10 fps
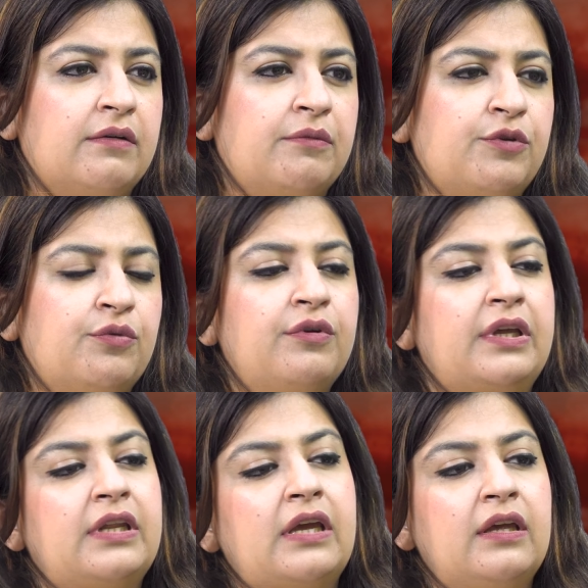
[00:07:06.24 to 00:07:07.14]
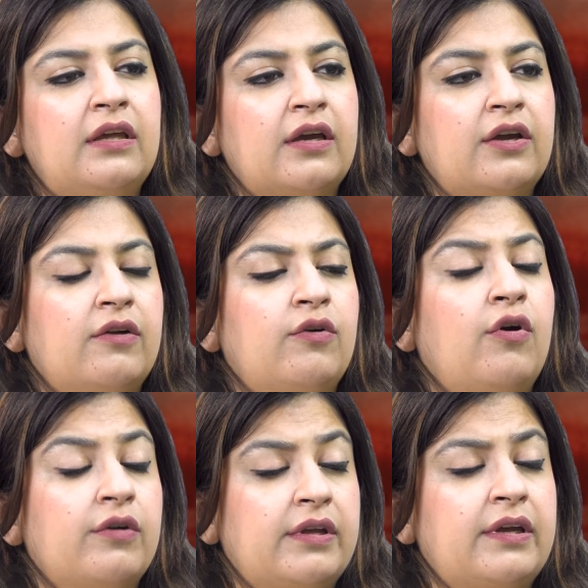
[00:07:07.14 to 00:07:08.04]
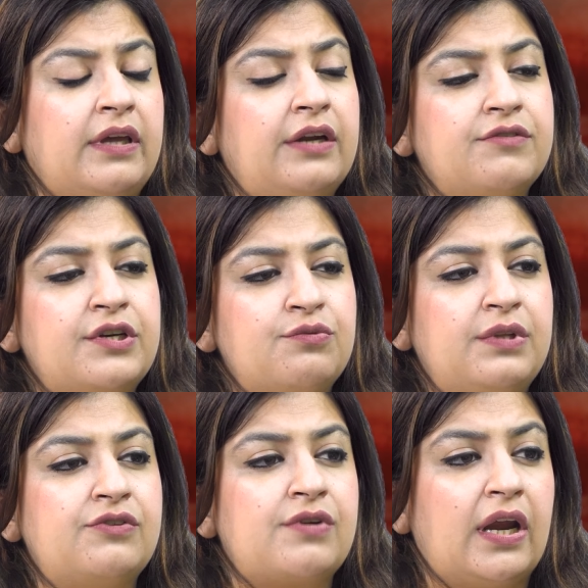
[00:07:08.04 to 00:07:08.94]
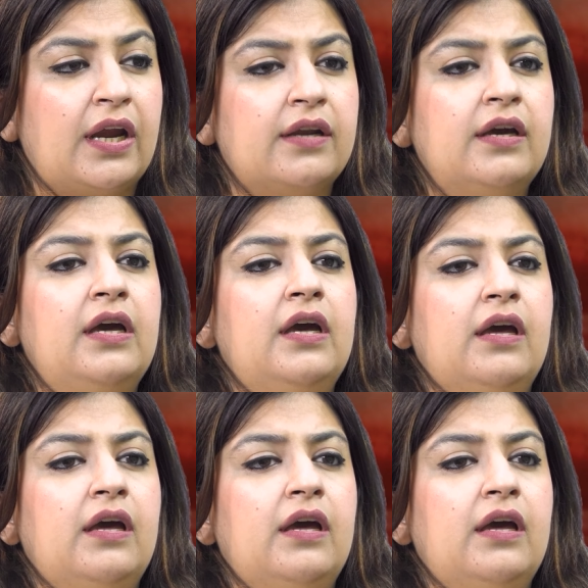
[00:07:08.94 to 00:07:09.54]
uh, you know taking care or, or, catering to the trade,